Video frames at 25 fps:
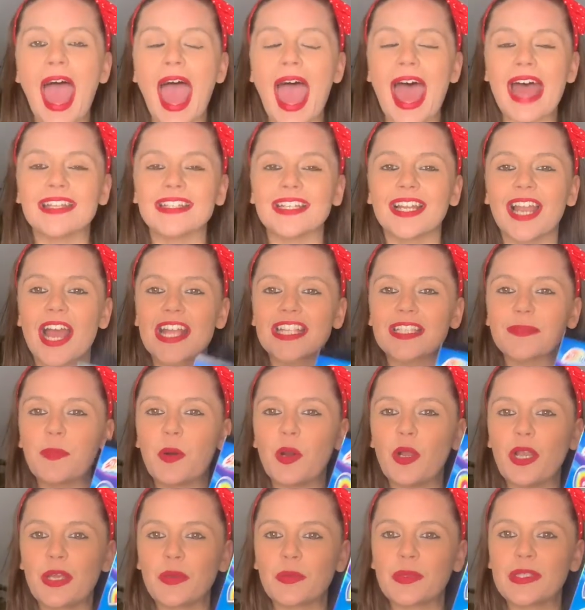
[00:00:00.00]
And I like to
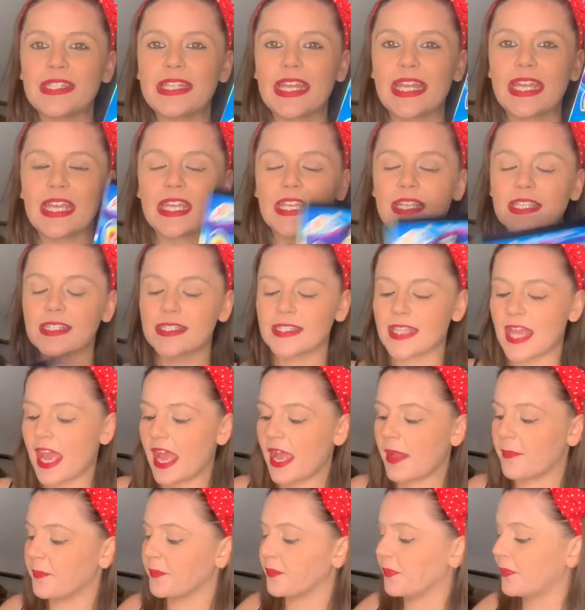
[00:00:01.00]
put little stickers
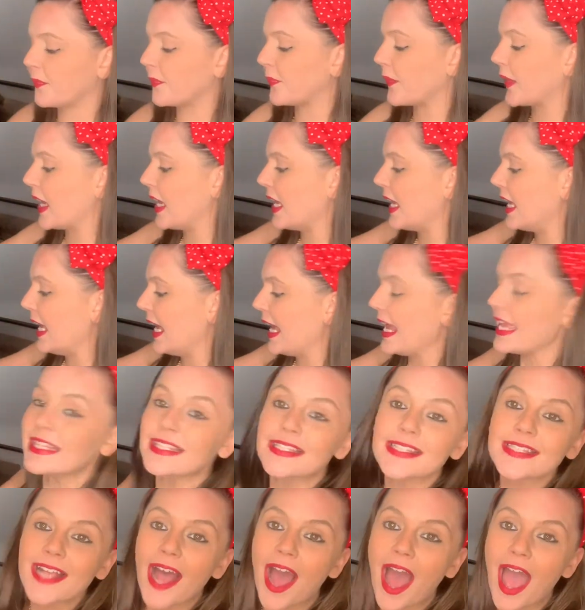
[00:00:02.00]

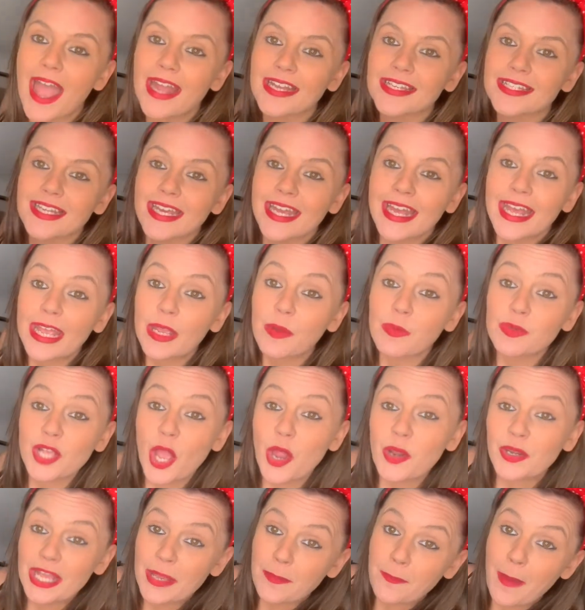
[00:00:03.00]
inside. It was
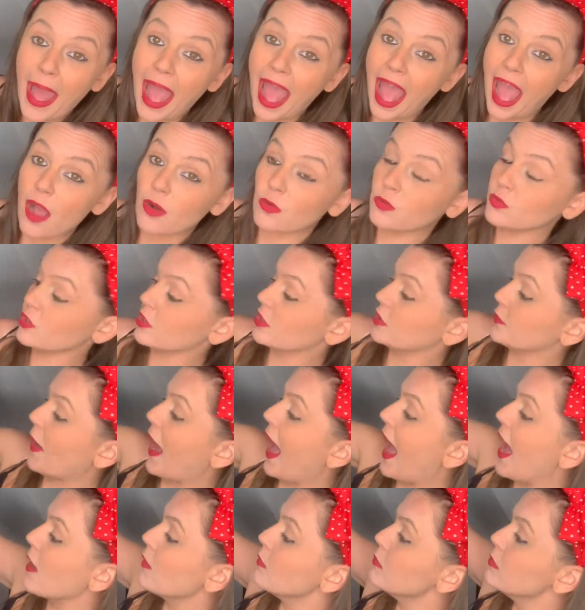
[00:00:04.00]
only £1 as
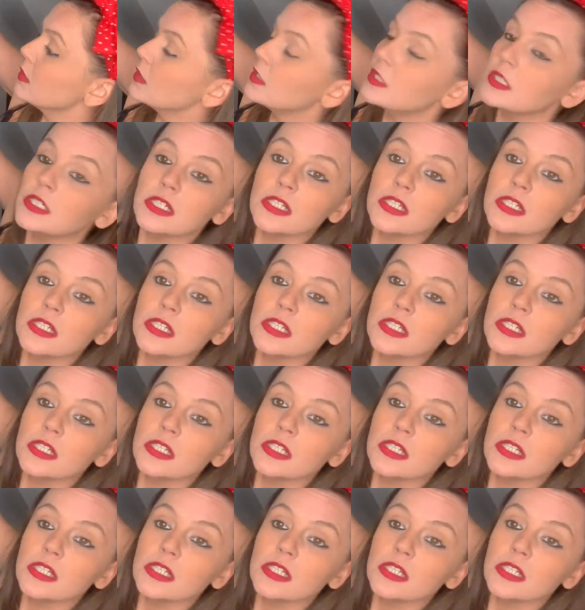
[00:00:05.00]
well.